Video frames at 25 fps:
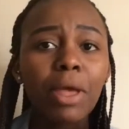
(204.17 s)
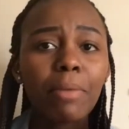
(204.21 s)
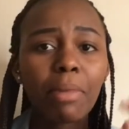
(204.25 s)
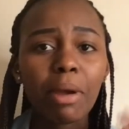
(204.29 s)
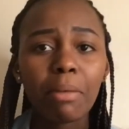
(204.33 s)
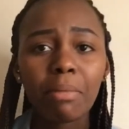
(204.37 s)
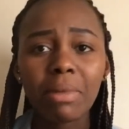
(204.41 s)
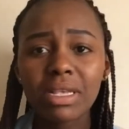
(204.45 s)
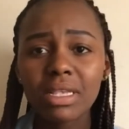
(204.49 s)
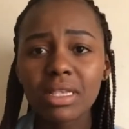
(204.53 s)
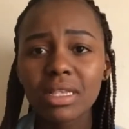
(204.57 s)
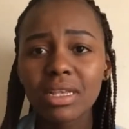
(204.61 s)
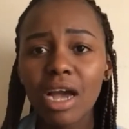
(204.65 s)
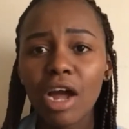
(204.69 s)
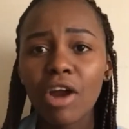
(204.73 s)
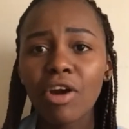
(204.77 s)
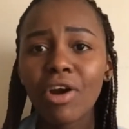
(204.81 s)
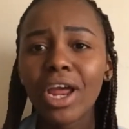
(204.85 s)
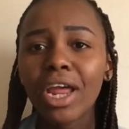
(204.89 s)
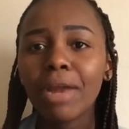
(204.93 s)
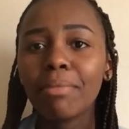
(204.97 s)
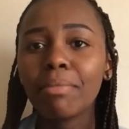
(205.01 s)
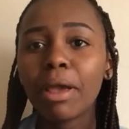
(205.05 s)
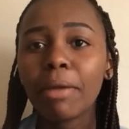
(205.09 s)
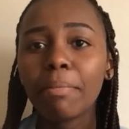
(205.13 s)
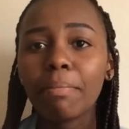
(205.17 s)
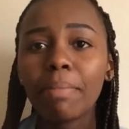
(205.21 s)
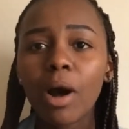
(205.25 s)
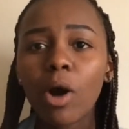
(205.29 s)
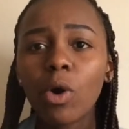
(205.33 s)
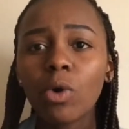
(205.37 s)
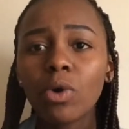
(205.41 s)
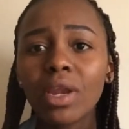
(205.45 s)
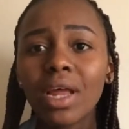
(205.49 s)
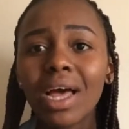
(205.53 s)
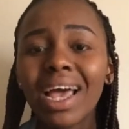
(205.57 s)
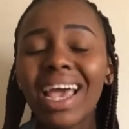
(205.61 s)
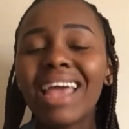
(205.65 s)
my mascara and my
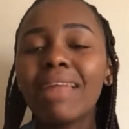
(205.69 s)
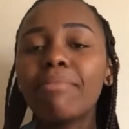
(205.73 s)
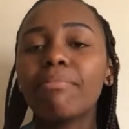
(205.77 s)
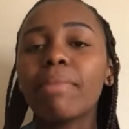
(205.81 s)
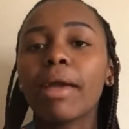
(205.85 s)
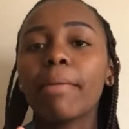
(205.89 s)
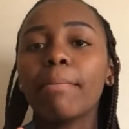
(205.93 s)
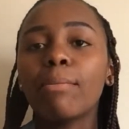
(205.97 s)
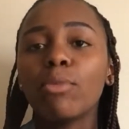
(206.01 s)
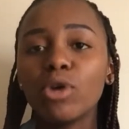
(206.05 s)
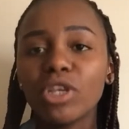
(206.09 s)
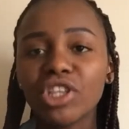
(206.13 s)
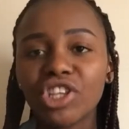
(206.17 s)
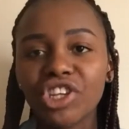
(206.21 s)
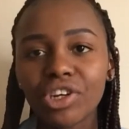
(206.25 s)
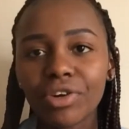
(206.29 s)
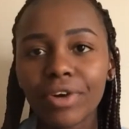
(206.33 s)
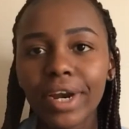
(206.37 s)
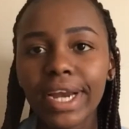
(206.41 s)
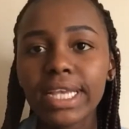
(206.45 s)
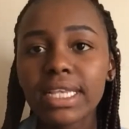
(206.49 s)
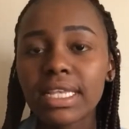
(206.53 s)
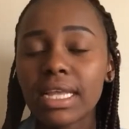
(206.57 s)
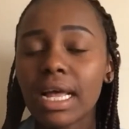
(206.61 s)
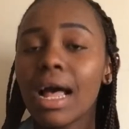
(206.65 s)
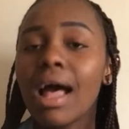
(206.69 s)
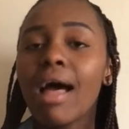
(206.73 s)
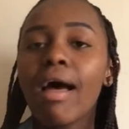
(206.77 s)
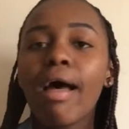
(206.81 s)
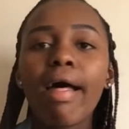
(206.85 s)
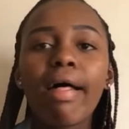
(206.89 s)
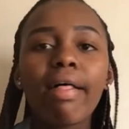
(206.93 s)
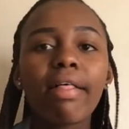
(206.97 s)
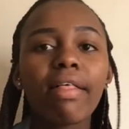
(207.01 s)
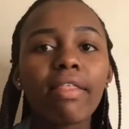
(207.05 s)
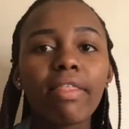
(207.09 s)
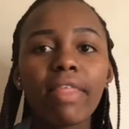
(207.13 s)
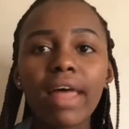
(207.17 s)
powder and my moisturizer
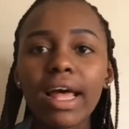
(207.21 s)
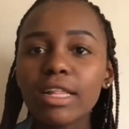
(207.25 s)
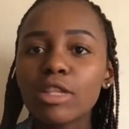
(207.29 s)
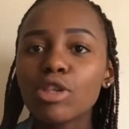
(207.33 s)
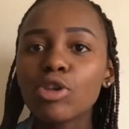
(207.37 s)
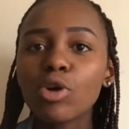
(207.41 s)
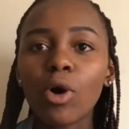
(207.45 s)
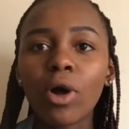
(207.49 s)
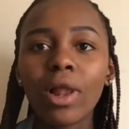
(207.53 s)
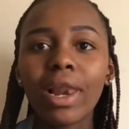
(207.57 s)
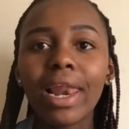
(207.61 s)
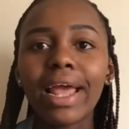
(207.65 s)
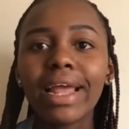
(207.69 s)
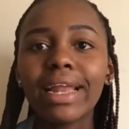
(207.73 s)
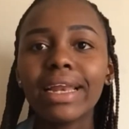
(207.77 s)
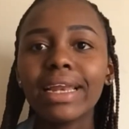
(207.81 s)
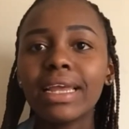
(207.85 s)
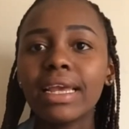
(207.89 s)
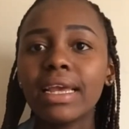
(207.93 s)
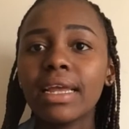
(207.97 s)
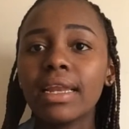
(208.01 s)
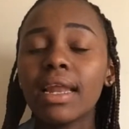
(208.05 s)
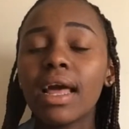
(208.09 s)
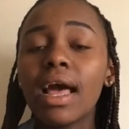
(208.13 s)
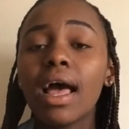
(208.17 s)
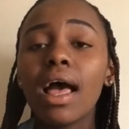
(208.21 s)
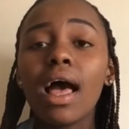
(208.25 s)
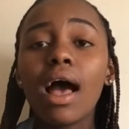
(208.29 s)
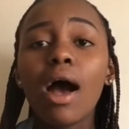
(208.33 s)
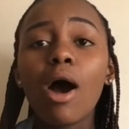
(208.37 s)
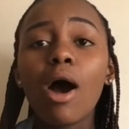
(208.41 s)
that's all i need